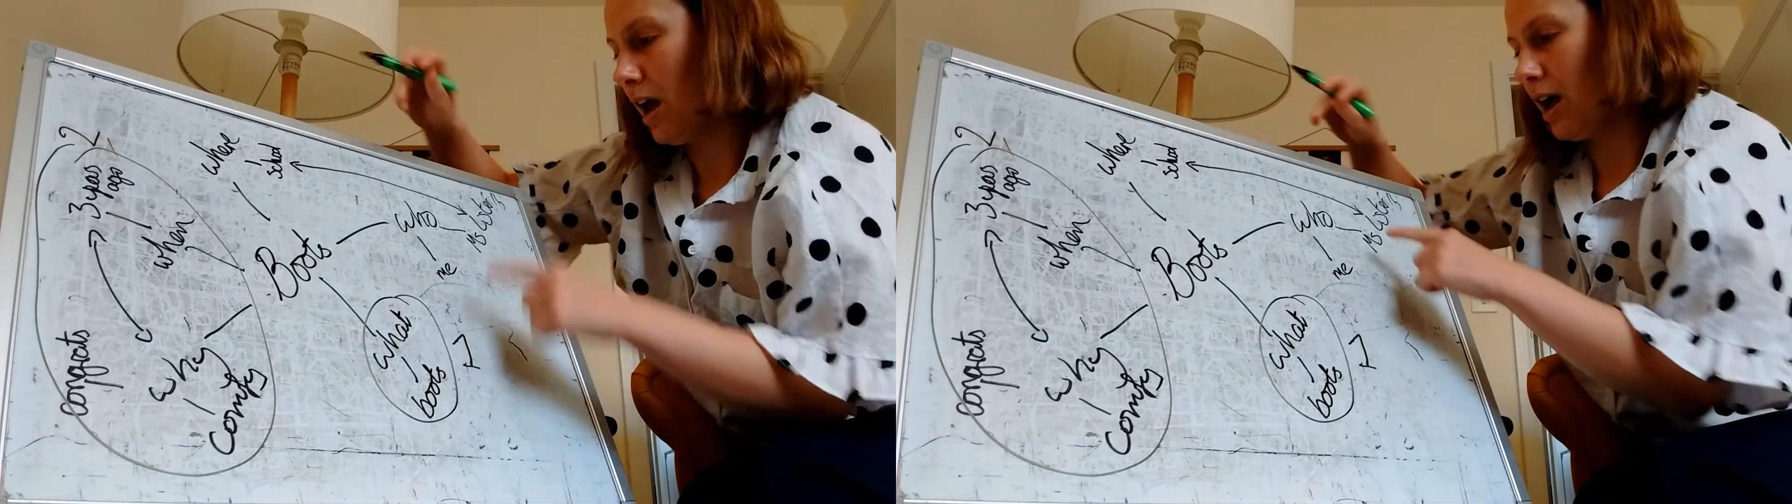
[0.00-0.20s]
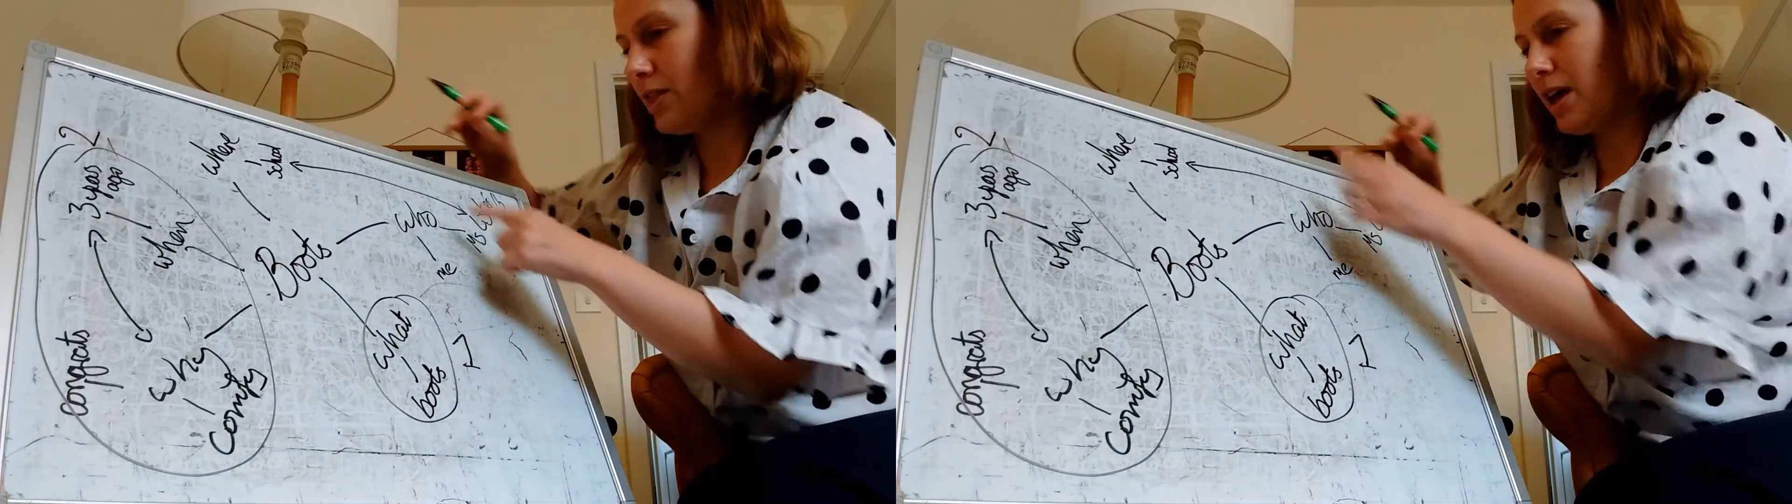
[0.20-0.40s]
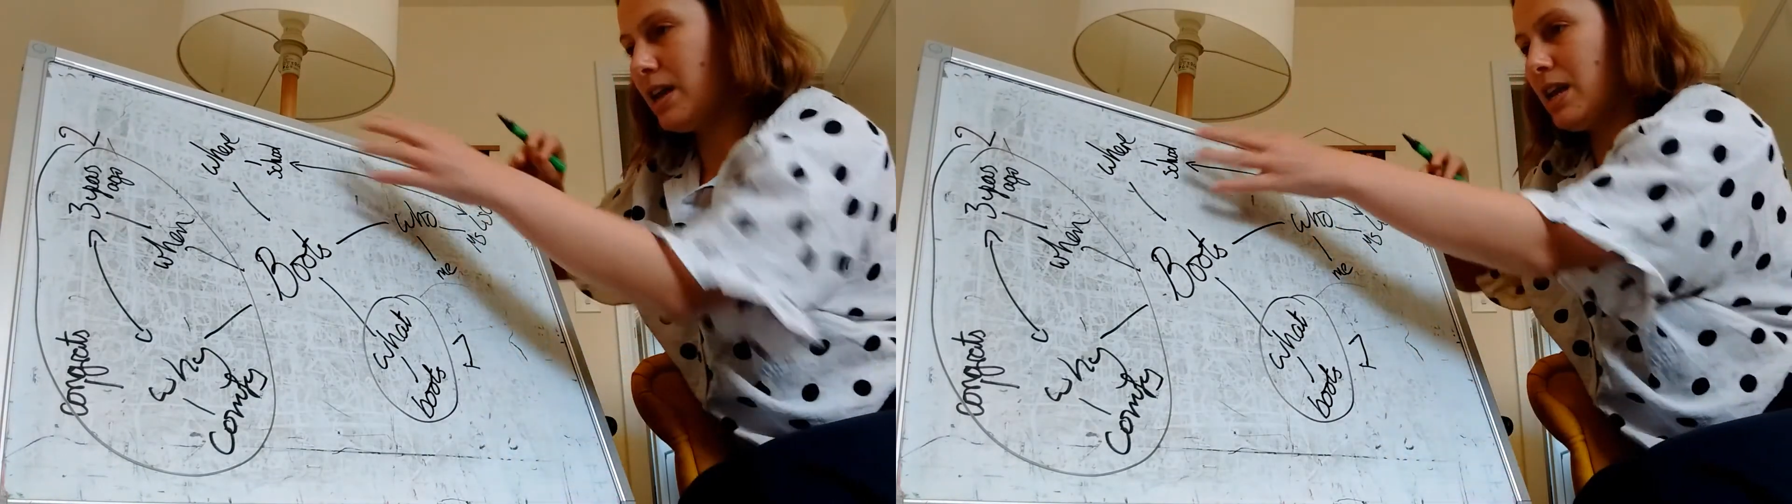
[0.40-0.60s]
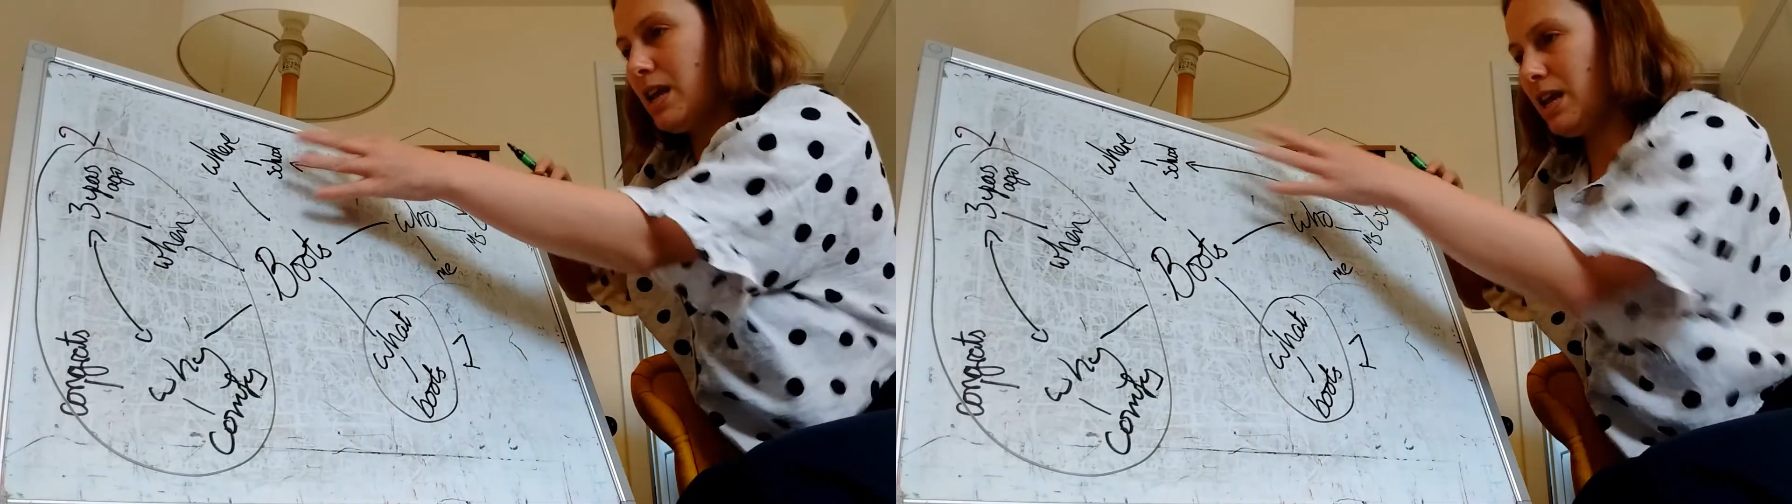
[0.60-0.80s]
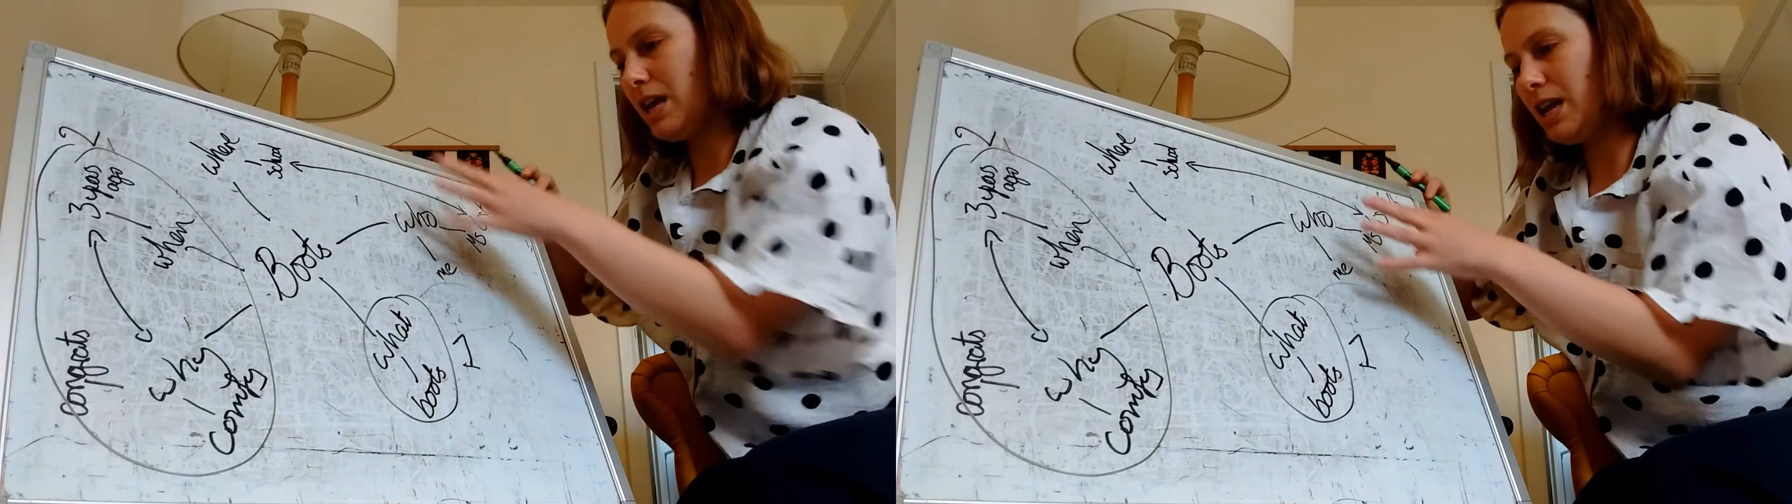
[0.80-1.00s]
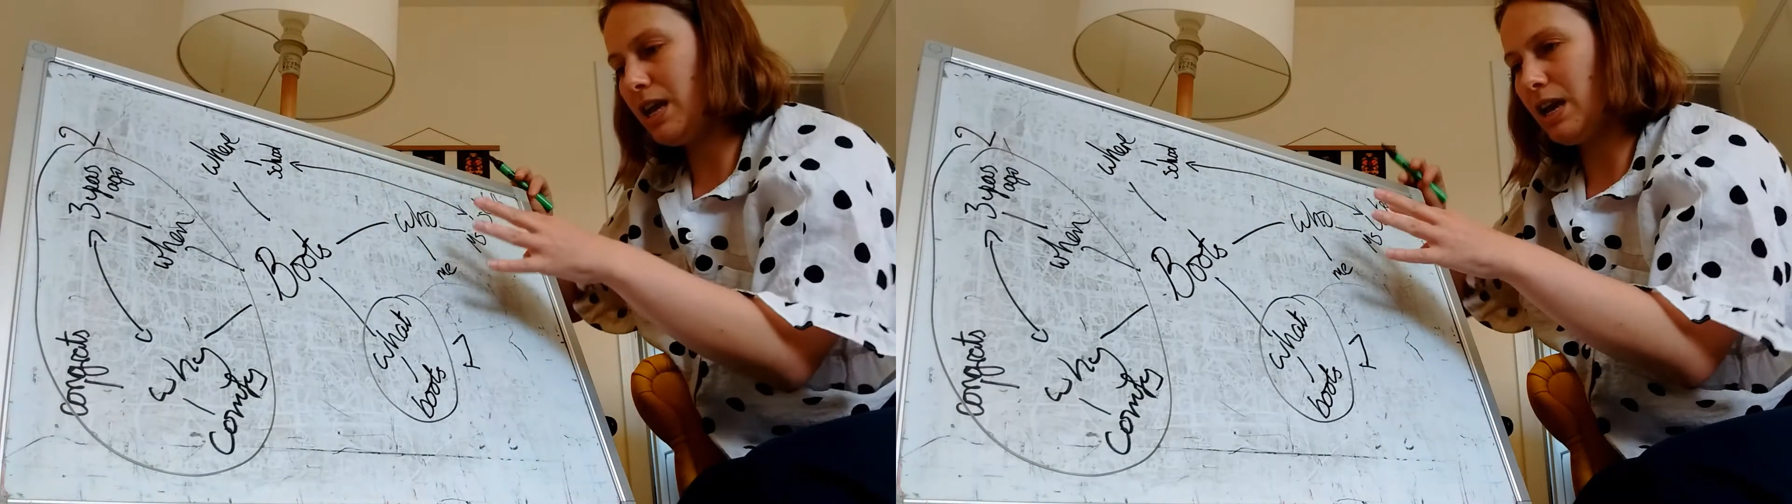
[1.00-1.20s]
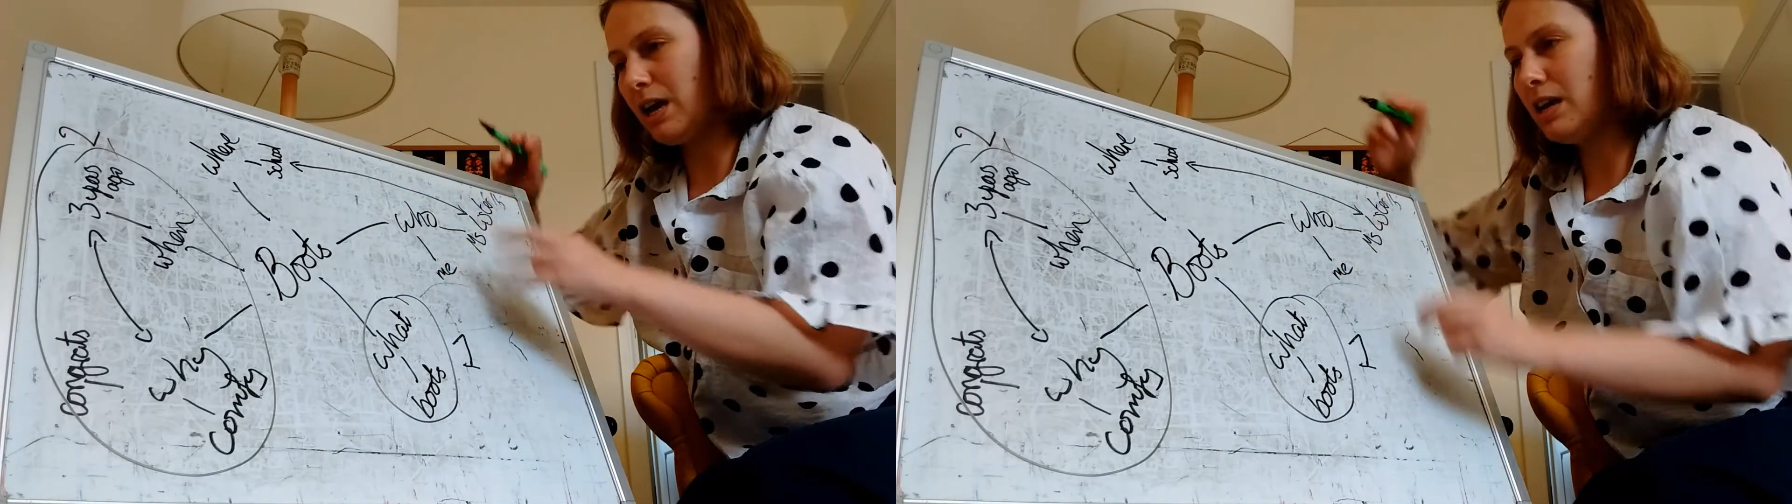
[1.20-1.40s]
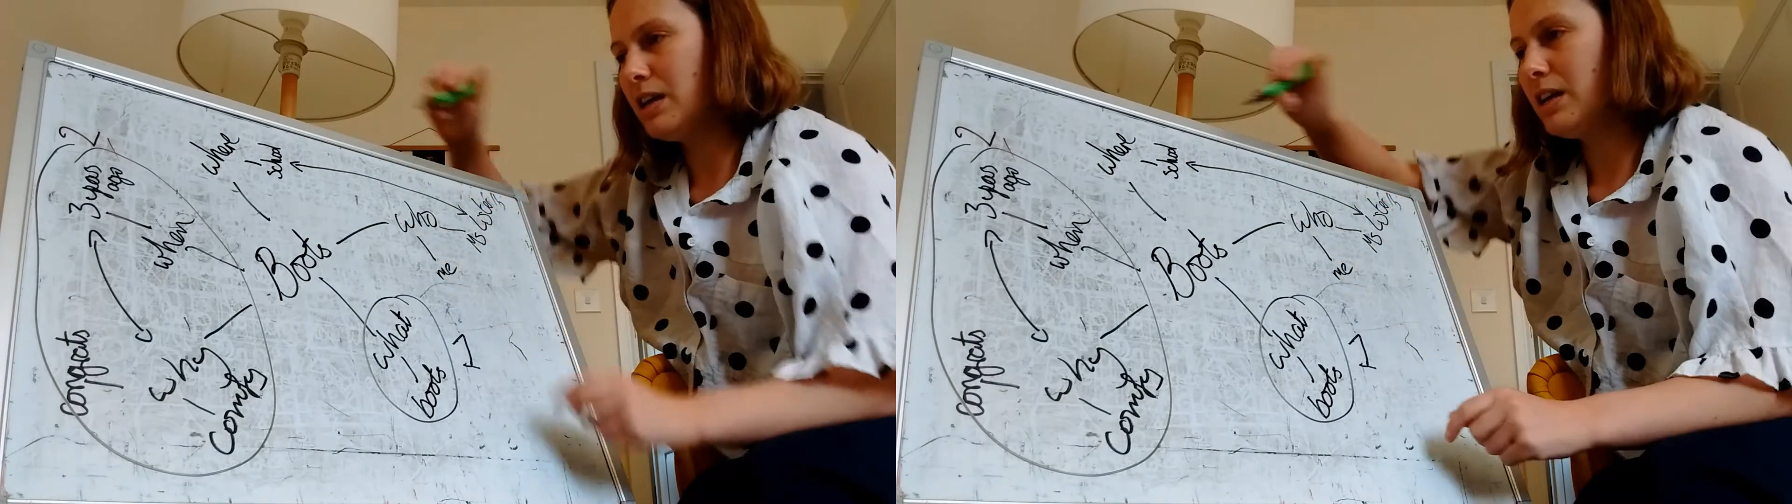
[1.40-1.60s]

And then here,